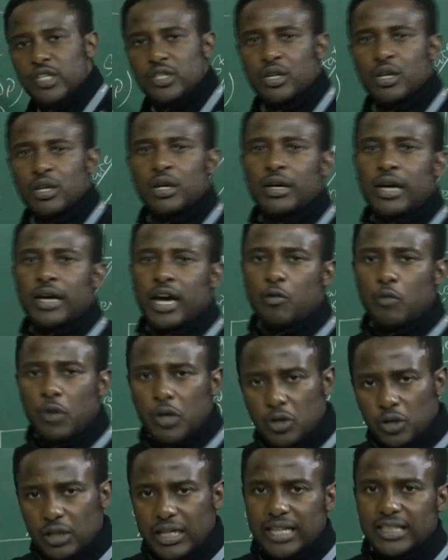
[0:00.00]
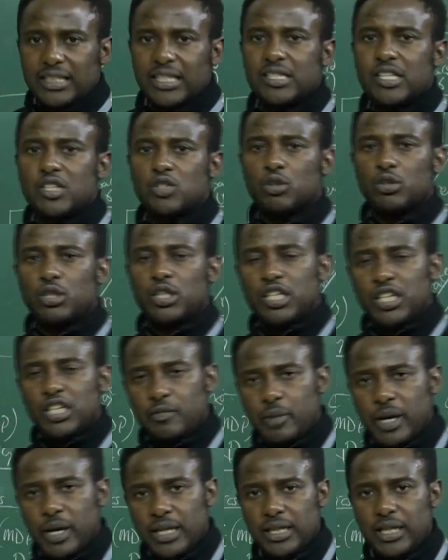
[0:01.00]
this. And we know that this is only
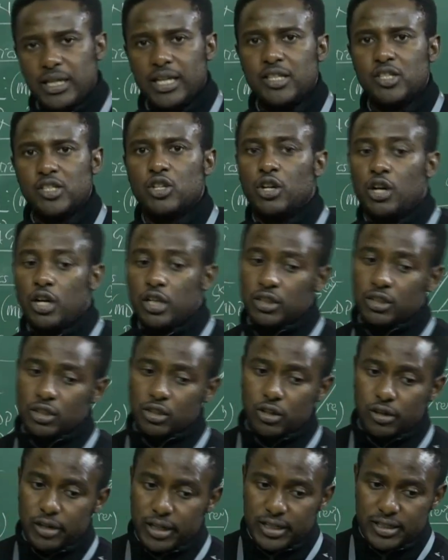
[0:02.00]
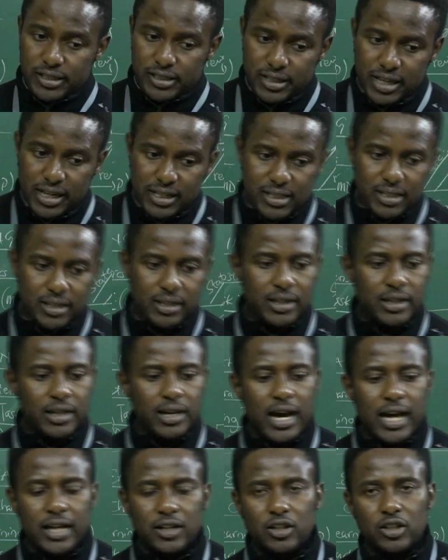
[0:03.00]
dependent on the current state
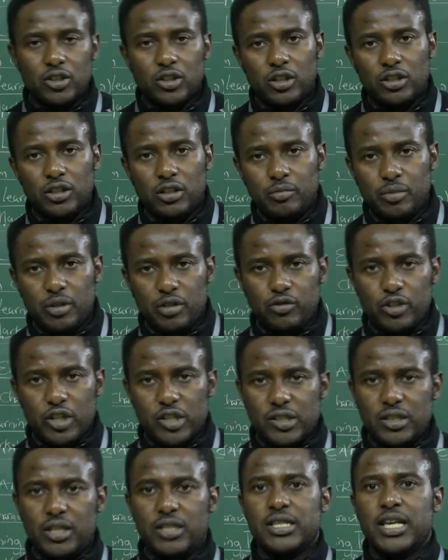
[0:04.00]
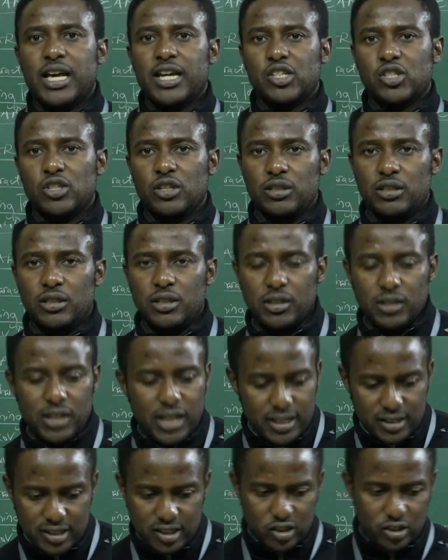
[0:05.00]
and not on the previous state action
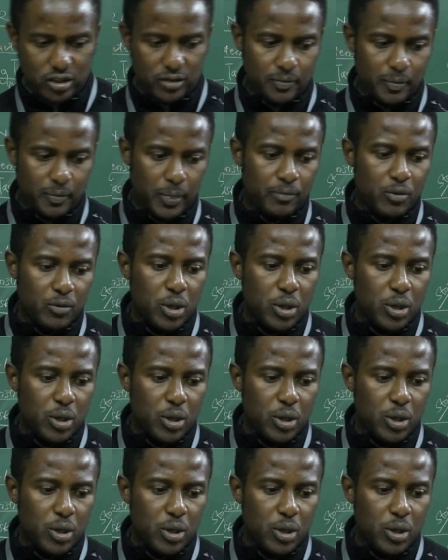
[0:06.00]
transition.